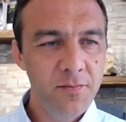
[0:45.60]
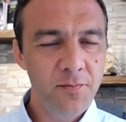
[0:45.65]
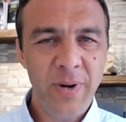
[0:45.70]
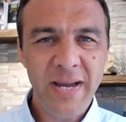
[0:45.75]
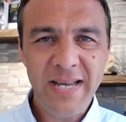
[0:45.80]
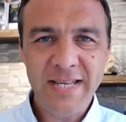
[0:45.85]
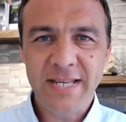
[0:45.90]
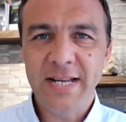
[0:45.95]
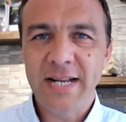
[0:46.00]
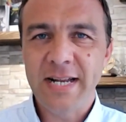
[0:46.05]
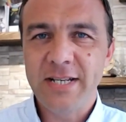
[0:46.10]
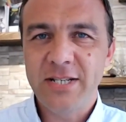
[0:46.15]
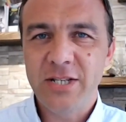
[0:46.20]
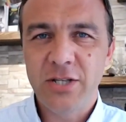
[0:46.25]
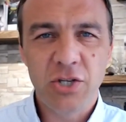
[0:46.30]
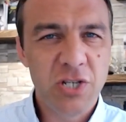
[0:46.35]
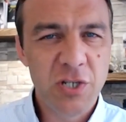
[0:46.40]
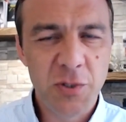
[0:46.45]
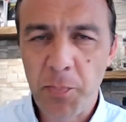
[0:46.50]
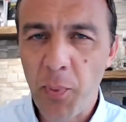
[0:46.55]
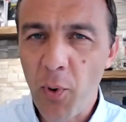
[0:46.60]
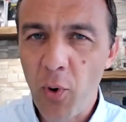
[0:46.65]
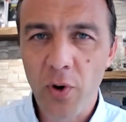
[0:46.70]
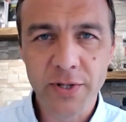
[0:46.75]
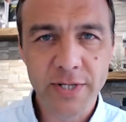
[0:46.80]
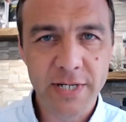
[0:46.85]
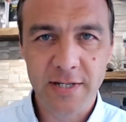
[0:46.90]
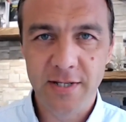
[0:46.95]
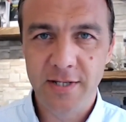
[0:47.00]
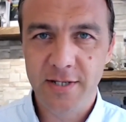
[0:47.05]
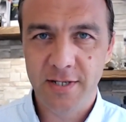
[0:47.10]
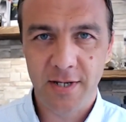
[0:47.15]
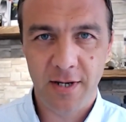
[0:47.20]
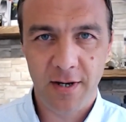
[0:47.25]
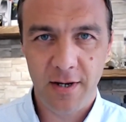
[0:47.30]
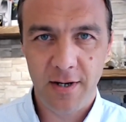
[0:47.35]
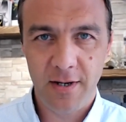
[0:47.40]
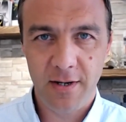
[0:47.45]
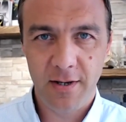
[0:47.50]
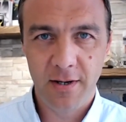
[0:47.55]
Basically it's the sporting
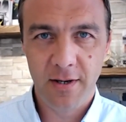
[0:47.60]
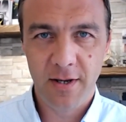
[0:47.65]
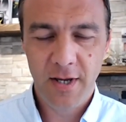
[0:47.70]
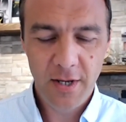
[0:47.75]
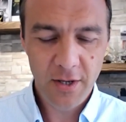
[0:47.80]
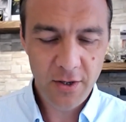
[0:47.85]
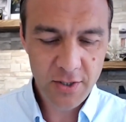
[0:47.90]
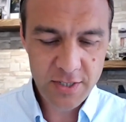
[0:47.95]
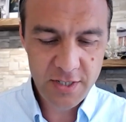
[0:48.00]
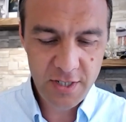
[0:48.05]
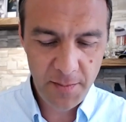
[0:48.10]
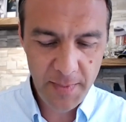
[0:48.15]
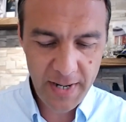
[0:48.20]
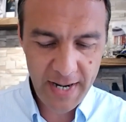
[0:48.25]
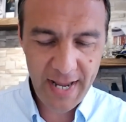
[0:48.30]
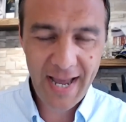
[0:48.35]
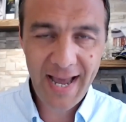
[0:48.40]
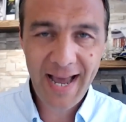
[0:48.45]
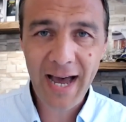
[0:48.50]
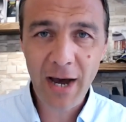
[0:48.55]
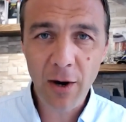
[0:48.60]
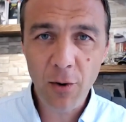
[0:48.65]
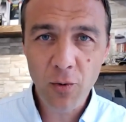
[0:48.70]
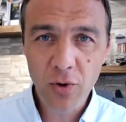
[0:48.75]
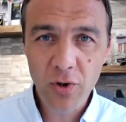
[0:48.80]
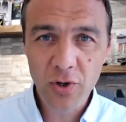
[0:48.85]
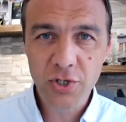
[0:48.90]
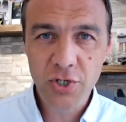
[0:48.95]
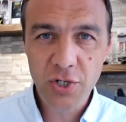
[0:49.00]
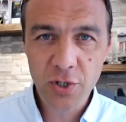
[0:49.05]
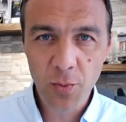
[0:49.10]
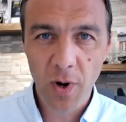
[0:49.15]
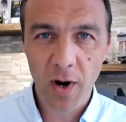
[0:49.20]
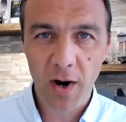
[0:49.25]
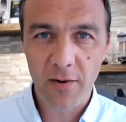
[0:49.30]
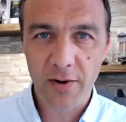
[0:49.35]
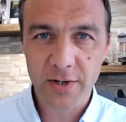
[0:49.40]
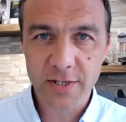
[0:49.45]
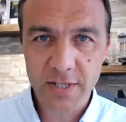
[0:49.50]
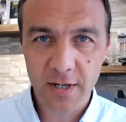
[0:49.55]
side, because no matter how good you
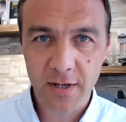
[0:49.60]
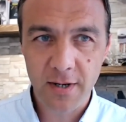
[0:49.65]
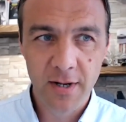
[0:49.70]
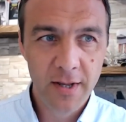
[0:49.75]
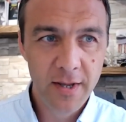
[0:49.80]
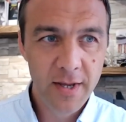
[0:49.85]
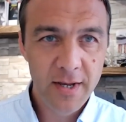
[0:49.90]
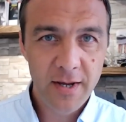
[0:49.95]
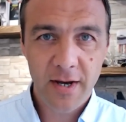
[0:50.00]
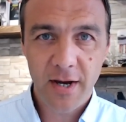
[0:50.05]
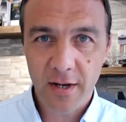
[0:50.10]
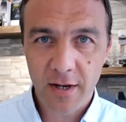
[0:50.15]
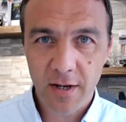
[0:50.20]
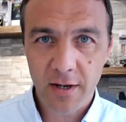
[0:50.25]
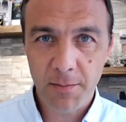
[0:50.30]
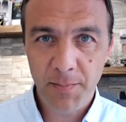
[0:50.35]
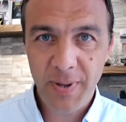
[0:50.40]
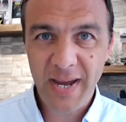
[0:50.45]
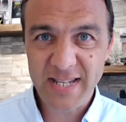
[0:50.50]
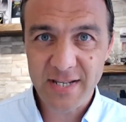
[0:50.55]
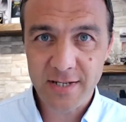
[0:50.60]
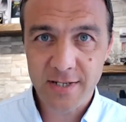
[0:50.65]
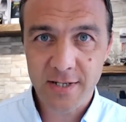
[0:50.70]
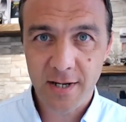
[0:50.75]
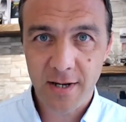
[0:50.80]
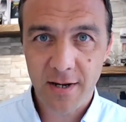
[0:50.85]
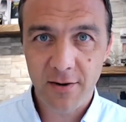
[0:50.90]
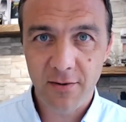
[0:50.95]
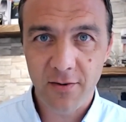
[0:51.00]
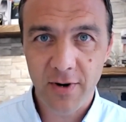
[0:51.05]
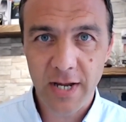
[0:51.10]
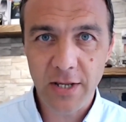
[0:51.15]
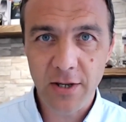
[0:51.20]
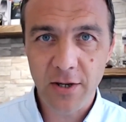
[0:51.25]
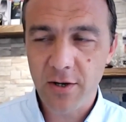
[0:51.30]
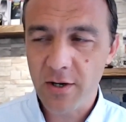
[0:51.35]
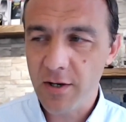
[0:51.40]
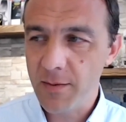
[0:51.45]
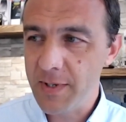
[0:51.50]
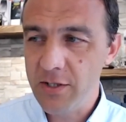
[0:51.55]
are as a competitor, right? You
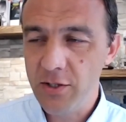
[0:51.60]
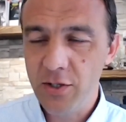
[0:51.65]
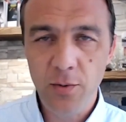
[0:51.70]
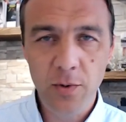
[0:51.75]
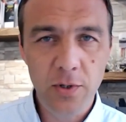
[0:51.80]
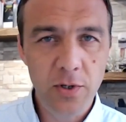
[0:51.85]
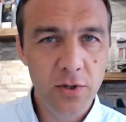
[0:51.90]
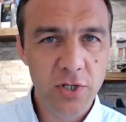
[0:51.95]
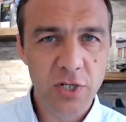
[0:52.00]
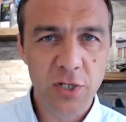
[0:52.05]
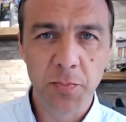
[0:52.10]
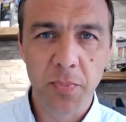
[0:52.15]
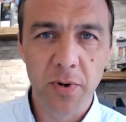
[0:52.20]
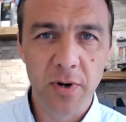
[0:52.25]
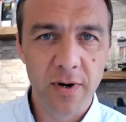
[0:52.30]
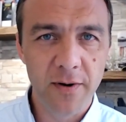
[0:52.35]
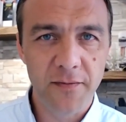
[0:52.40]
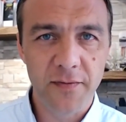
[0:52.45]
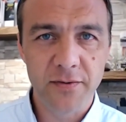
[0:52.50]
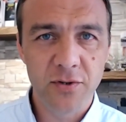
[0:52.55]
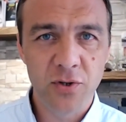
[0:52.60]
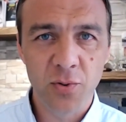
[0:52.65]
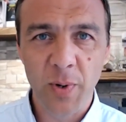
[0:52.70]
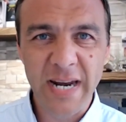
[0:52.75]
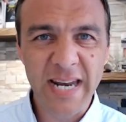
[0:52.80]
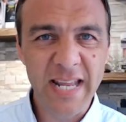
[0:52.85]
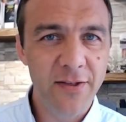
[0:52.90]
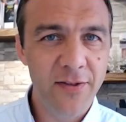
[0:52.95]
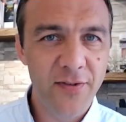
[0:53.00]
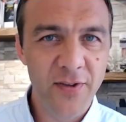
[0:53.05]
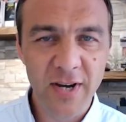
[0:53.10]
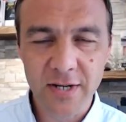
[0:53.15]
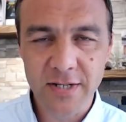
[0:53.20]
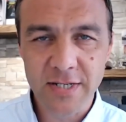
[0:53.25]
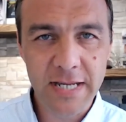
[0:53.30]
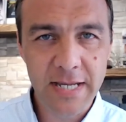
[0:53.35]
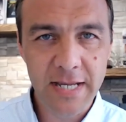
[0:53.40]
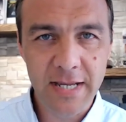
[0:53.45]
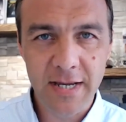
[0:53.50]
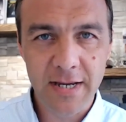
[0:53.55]
could have been doing your sport for 20,
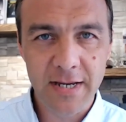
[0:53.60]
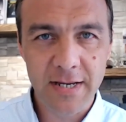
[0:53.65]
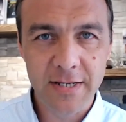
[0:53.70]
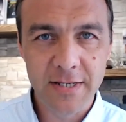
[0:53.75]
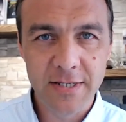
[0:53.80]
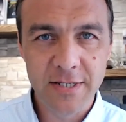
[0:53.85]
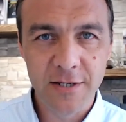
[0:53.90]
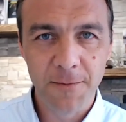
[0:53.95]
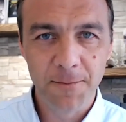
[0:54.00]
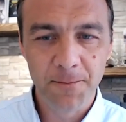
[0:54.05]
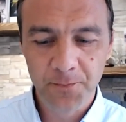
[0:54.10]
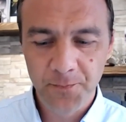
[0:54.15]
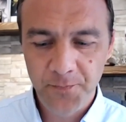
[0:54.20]
30 years.